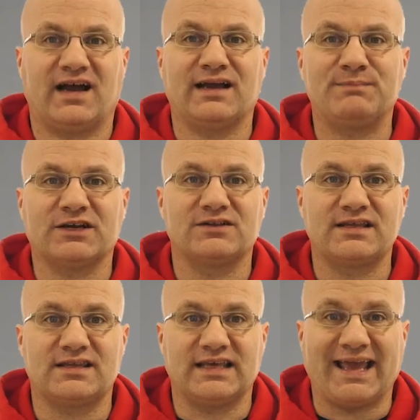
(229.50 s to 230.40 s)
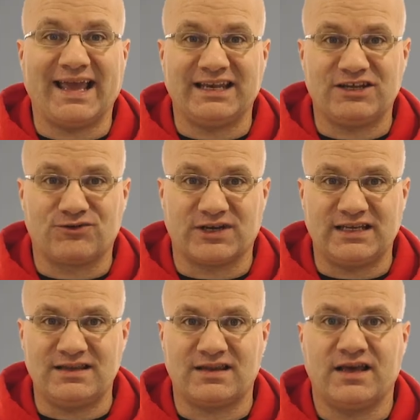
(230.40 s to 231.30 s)
I barely see any
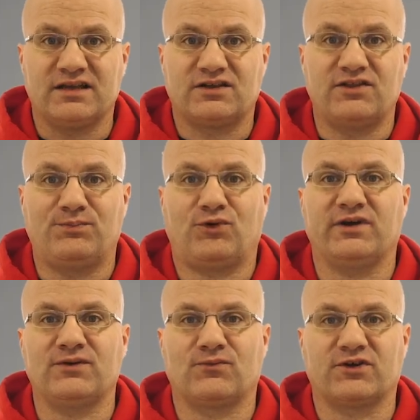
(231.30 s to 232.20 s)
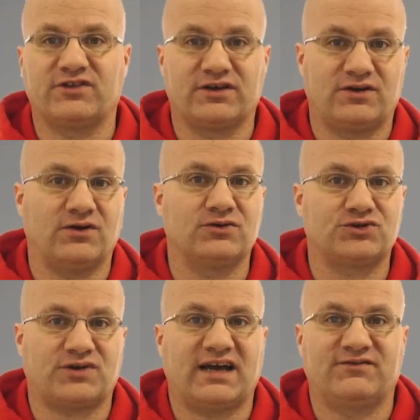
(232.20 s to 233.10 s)
greens to the point where the Go
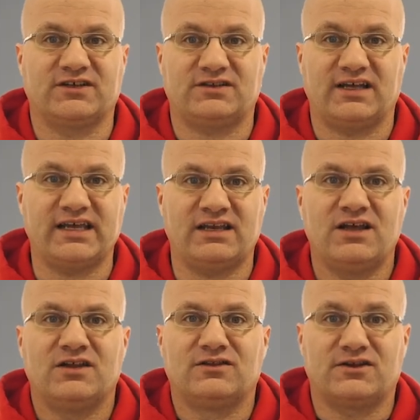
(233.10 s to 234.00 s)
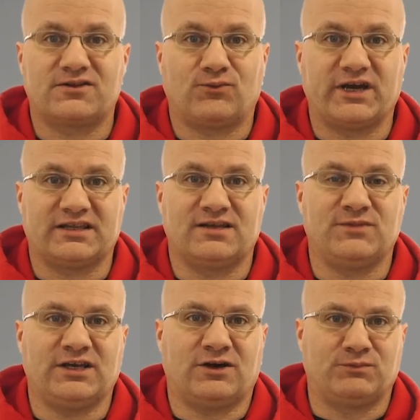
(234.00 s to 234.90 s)
traffic light looks white to
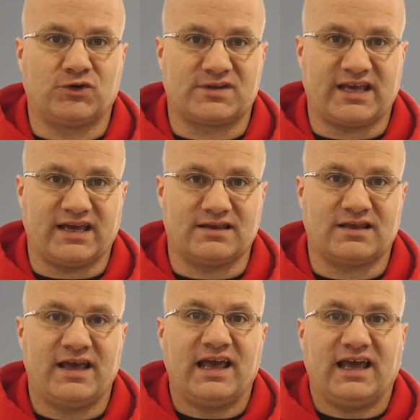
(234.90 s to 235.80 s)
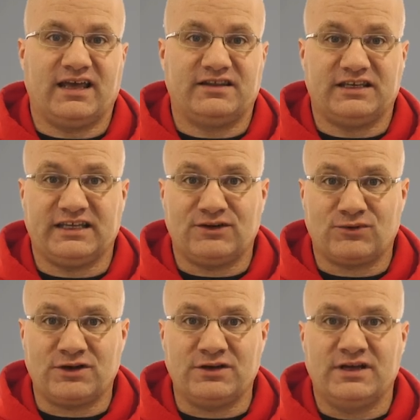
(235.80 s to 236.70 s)
me on most days. And the
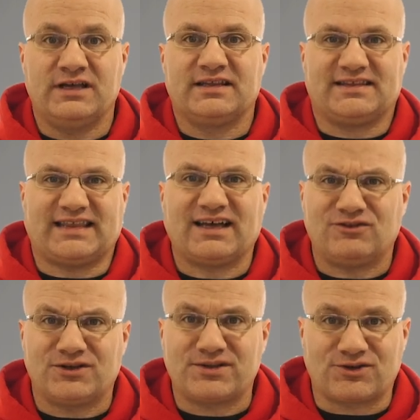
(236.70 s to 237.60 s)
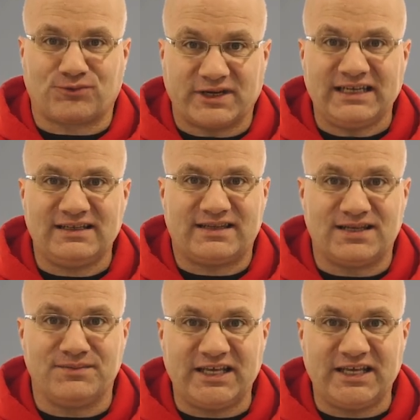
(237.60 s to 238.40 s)
Neewer, that looks green to